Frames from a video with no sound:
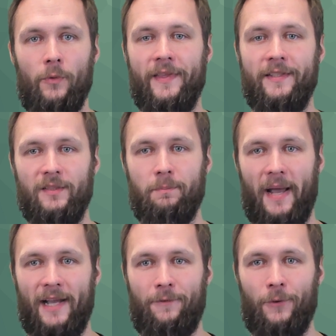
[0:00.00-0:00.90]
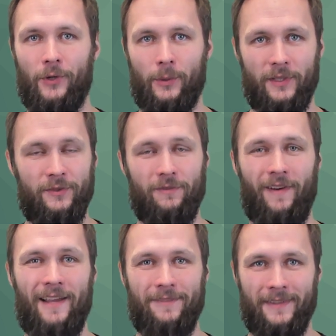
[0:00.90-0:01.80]
this is bad for our
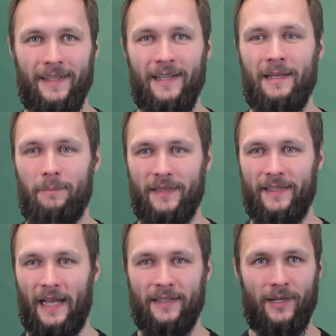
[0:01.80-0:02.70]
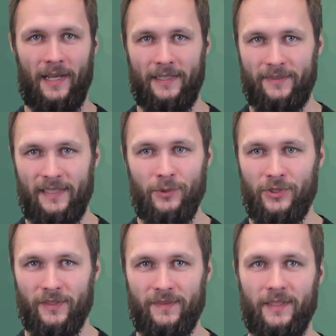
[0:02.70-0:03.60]
survival. But the underlying
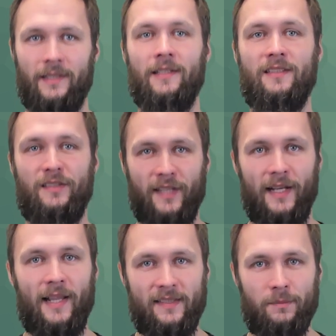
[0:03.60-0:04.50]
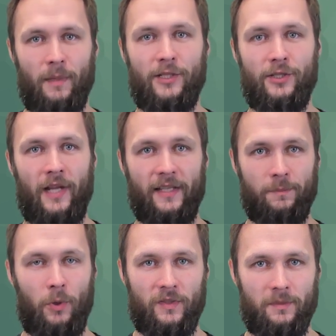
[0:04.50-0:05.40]
assumption is still sell as much as
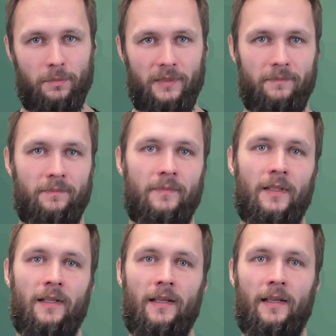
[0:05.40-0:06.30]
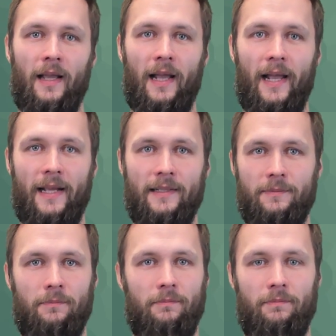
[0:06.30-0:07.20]
possible. And
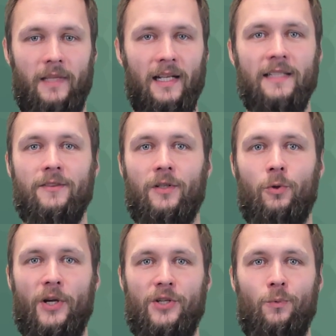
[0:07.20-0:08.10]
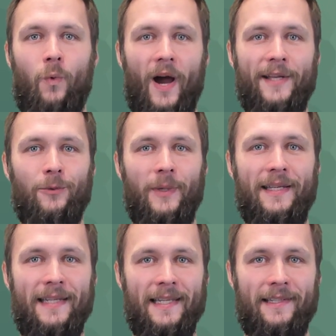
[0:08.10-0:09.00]
that leads to the question, why do we
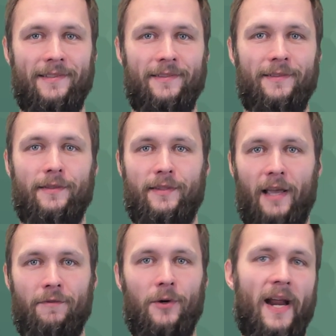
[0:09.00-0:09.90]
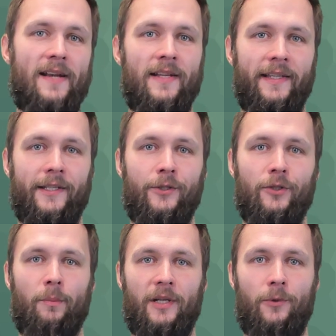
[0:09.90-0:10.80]
need never-ending
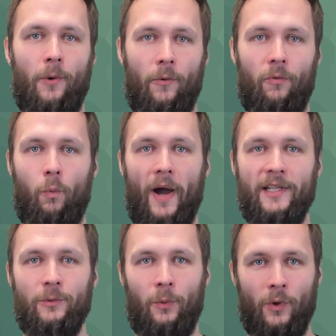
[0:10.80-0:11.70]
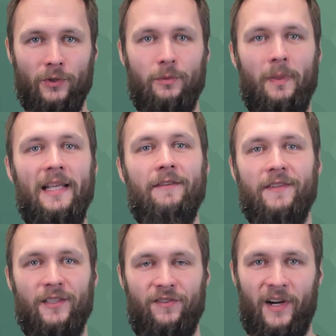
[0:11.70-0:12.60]
economic growth? Why do we want to believe in
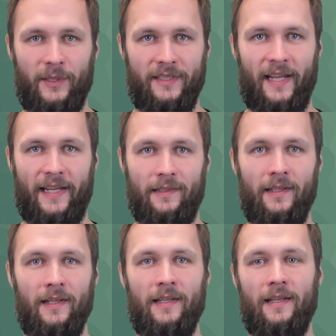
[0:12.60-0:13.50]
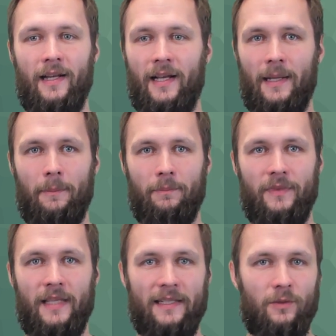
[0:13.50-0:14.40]
this fairy tale
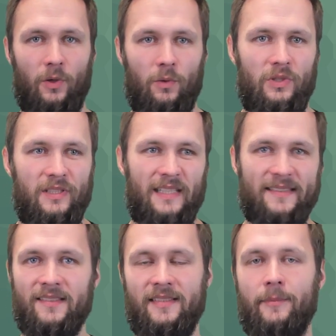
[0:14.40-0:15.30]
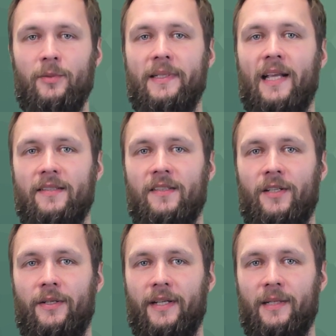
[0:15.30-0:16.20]
that doesn't seem to be
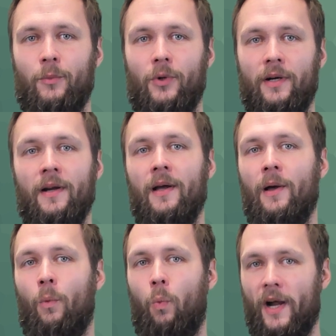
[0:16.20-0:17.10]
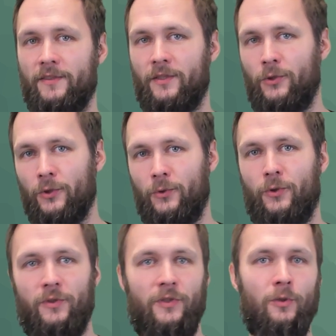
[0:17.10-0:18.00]
necessary anymore? Why is it good to
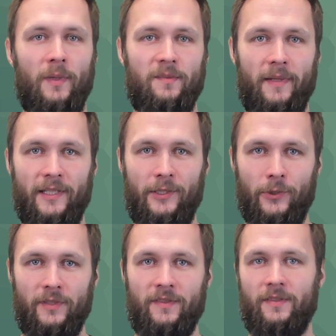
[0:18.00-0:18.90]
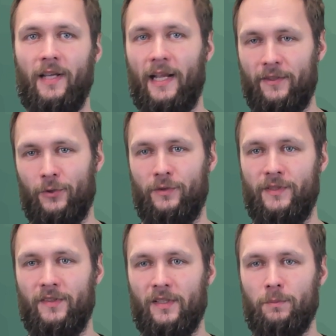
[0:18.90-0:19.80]
consume as many goods and
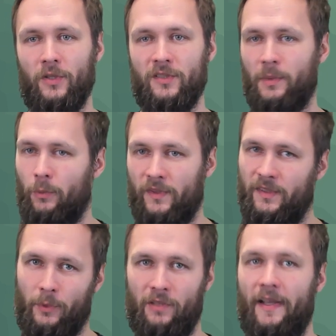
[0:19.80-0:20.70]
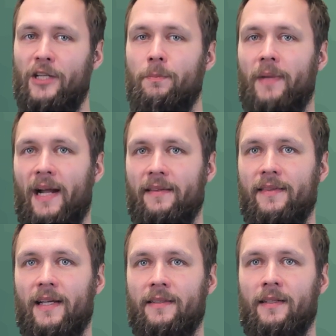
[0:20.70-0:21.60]
services as possible? What's the motivation behind
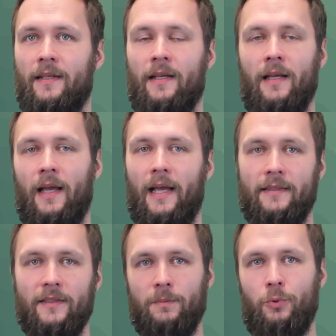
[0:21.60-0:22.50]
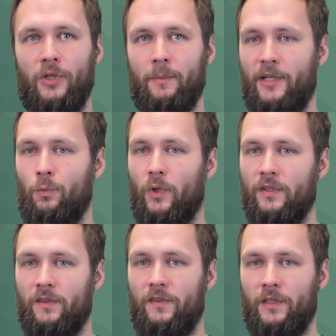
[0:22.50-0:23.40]
that? And this is pretty much
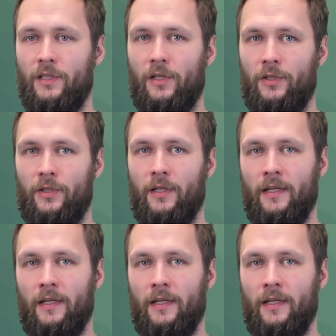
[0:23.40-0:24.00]
what circular